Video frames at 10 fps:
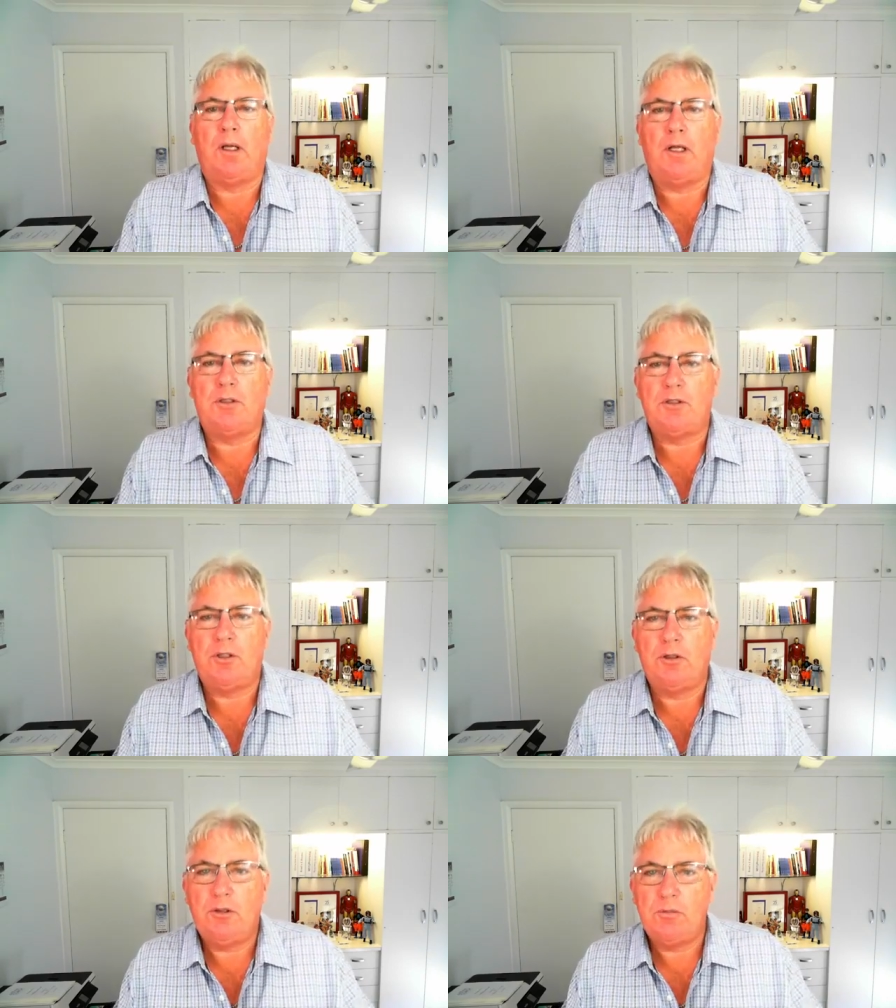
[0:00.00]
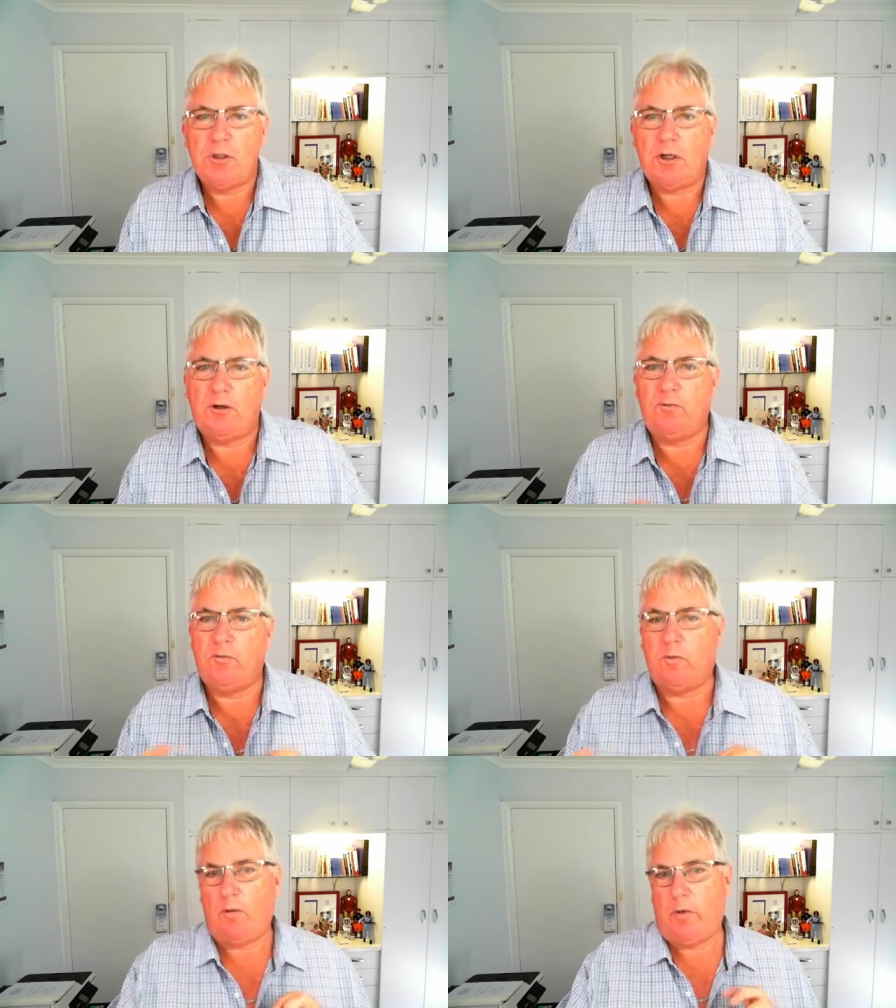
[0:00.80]
in terms
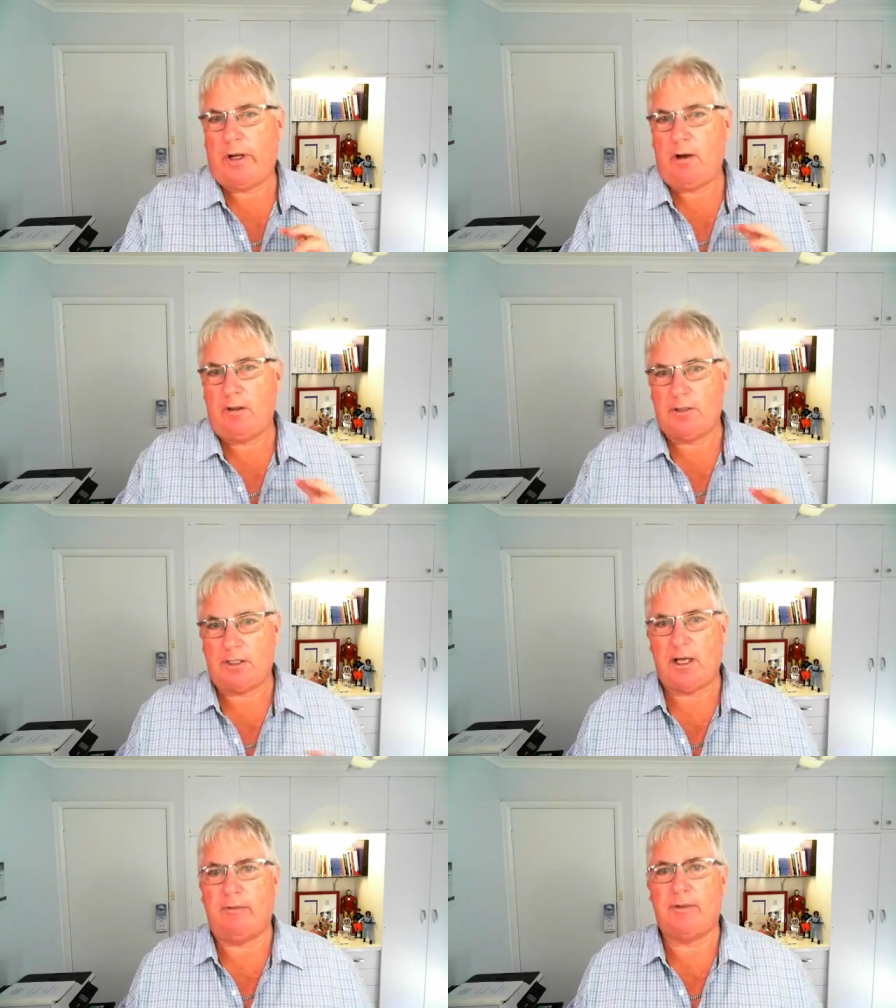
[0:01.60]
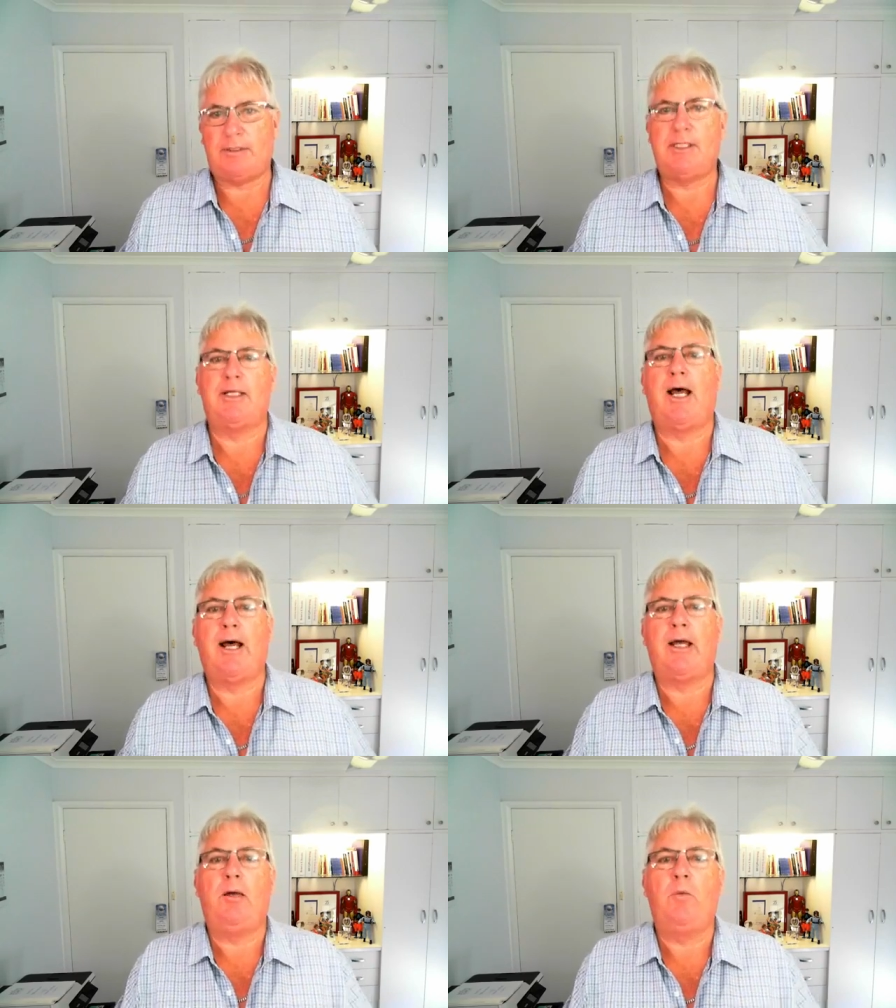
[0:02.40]
of what we're going to cover
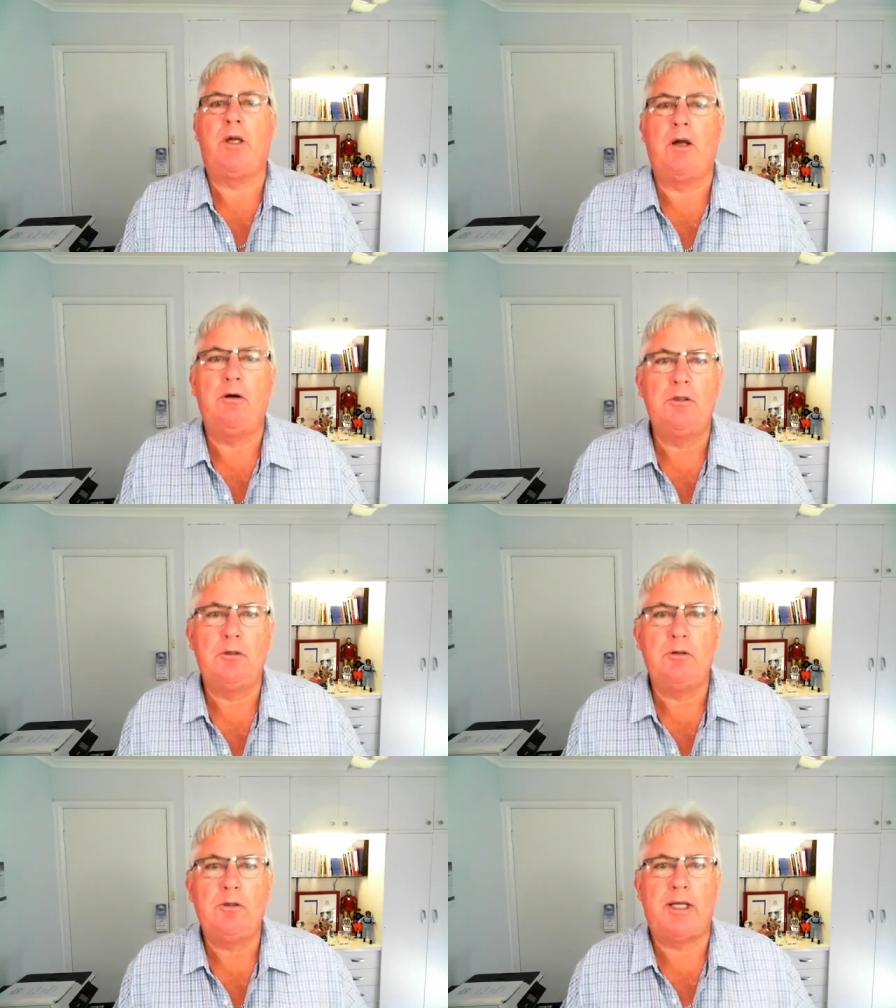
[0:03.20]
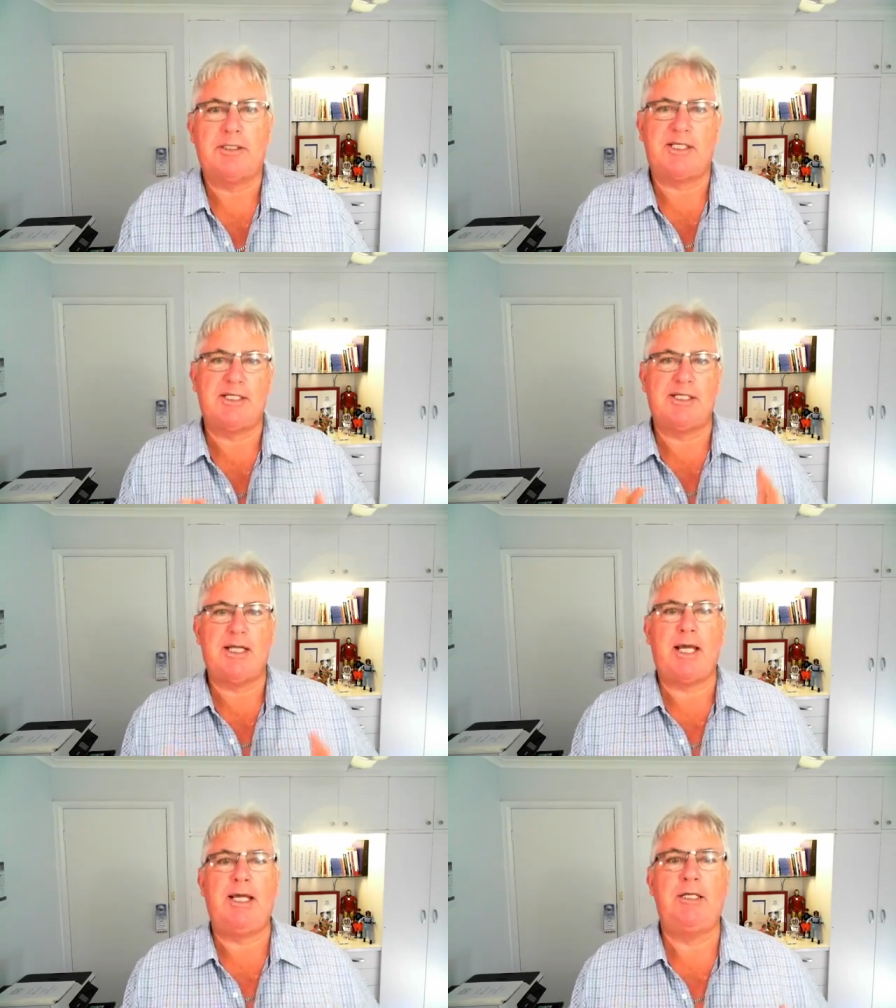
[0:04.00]
today, we're going to look at
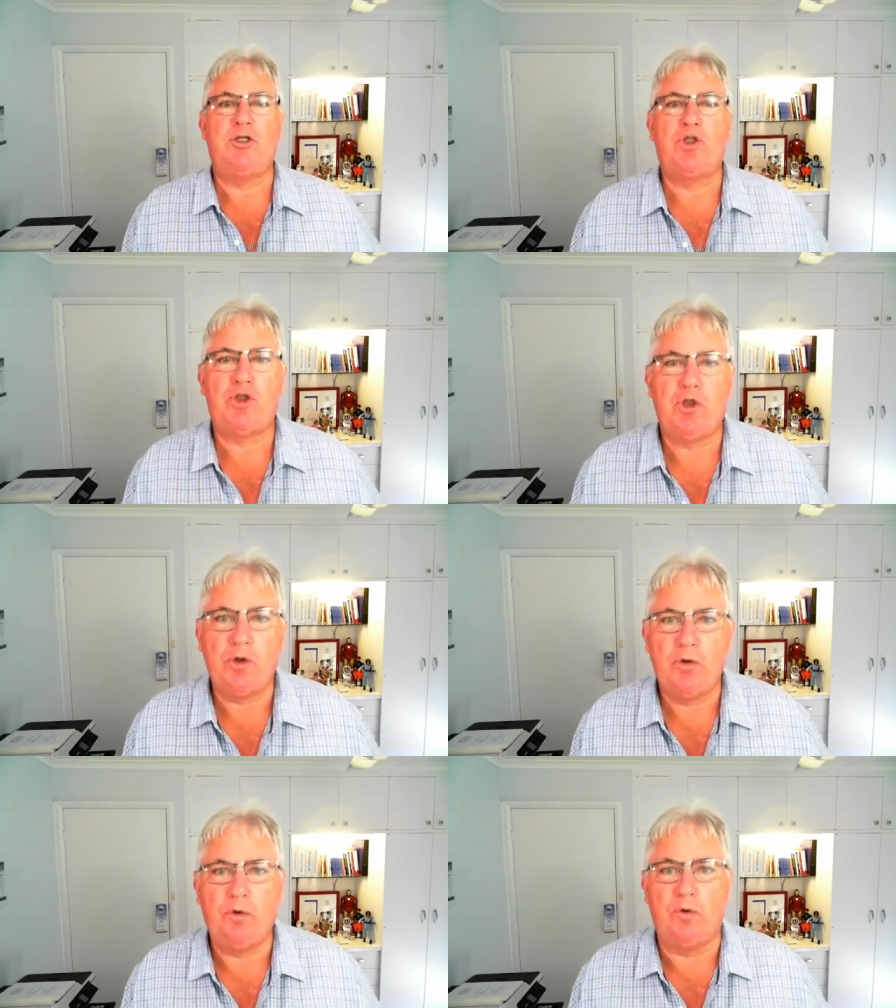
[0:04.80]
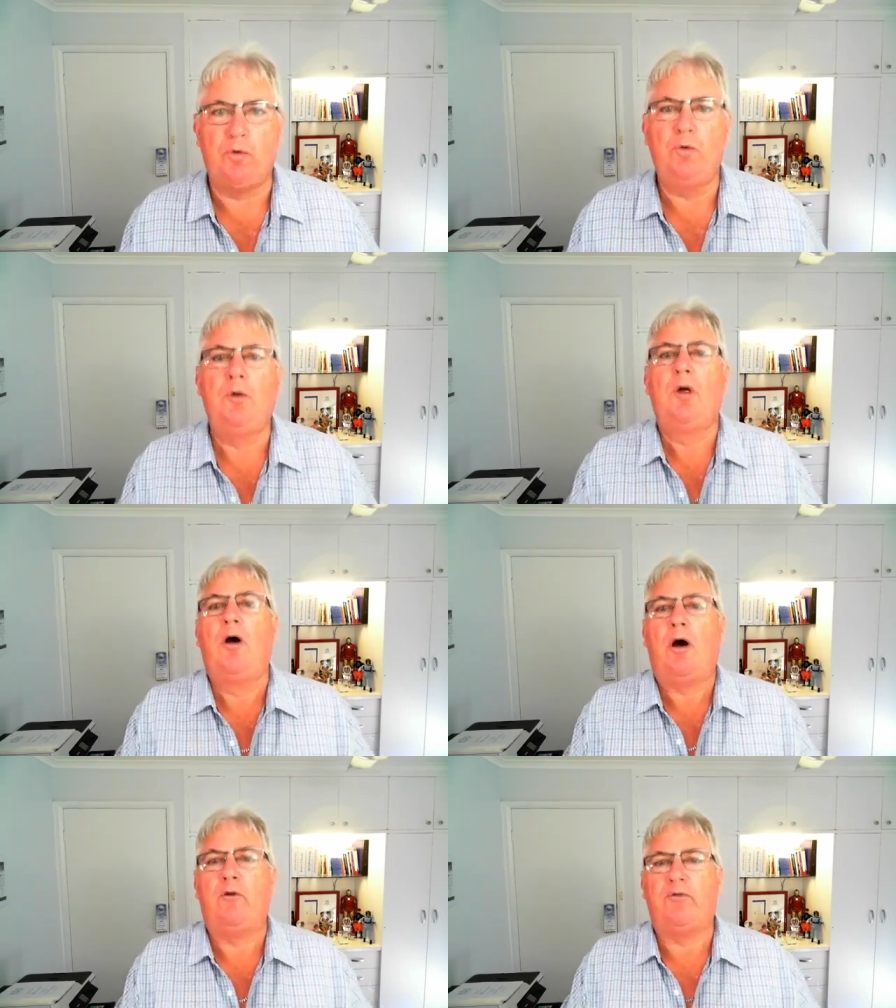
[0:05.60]
stage two
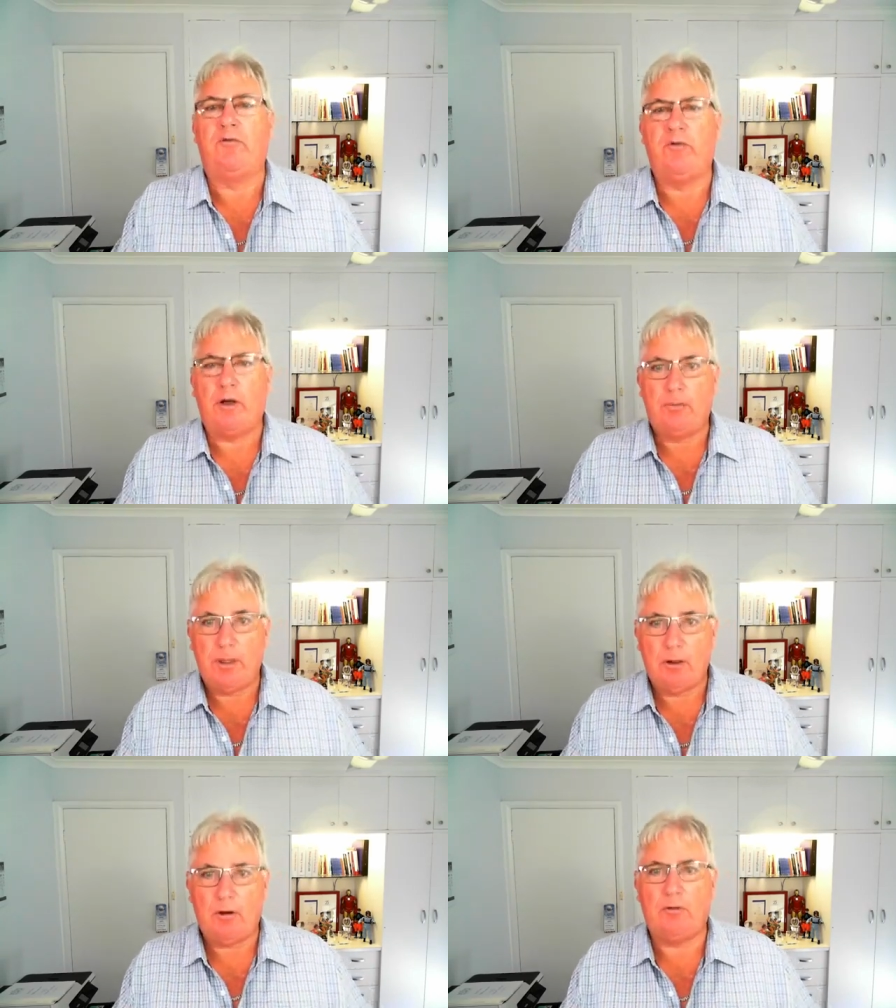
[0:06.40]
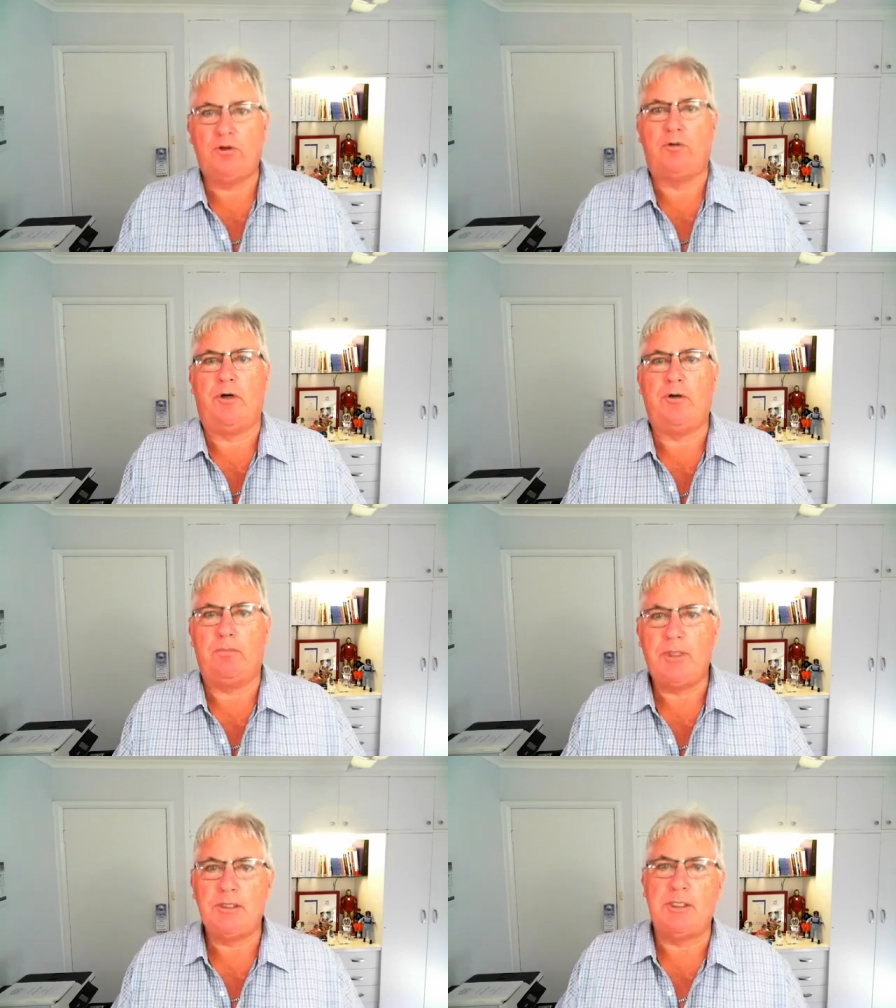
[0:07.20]
of developing culture in your
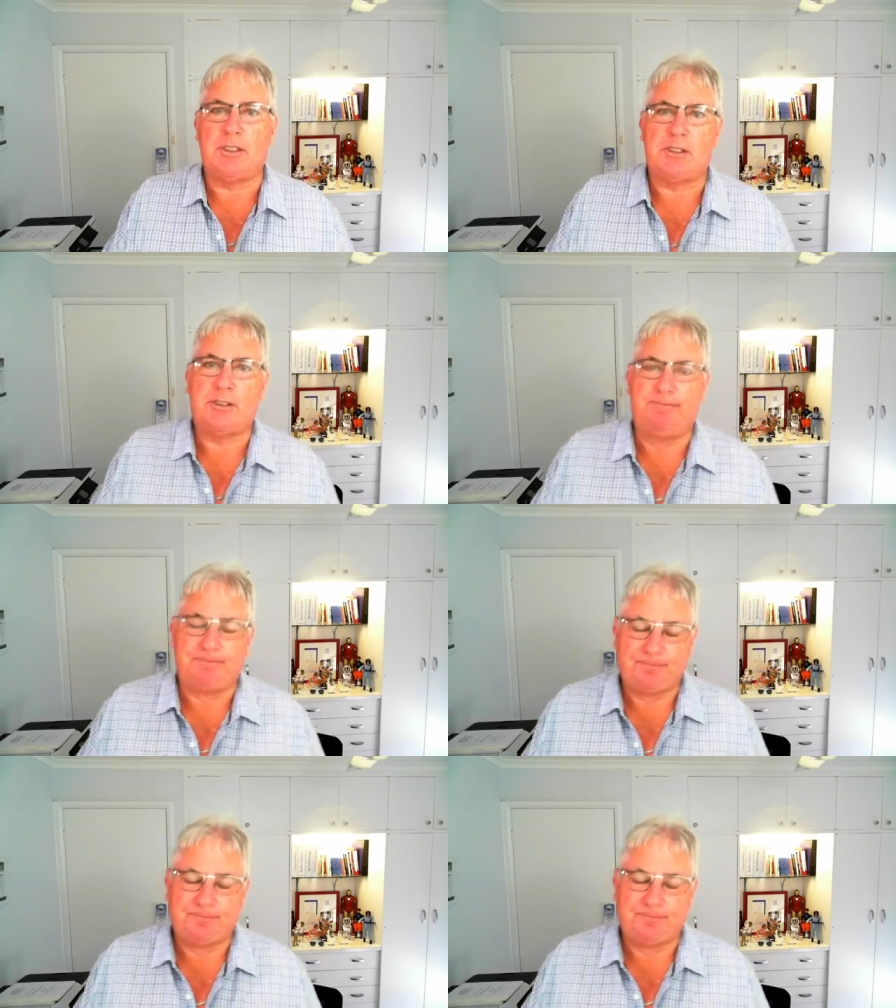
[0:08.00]
business.